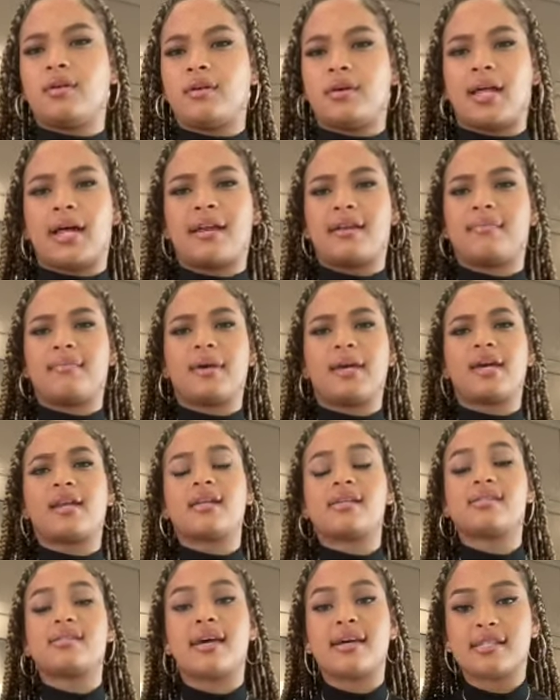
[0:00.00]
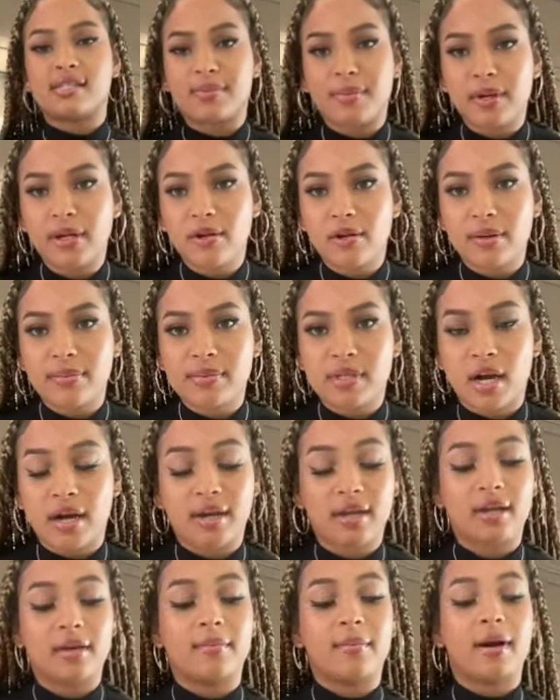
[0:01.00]
That doesn't make any sense, but you know what I'm
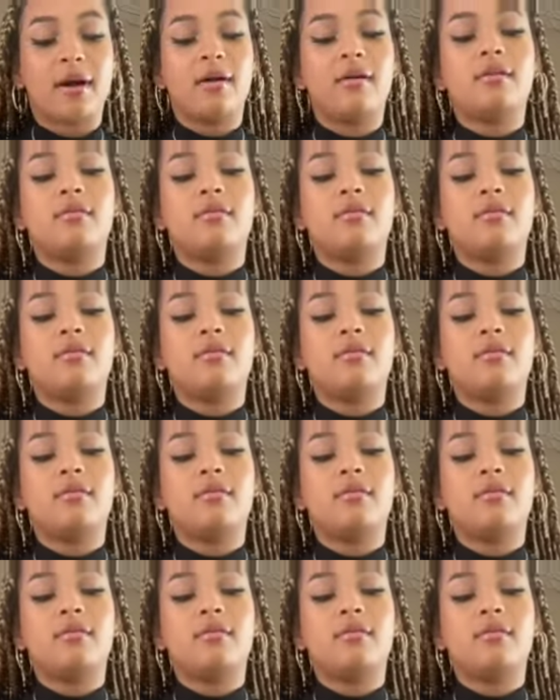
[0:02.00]
talking about.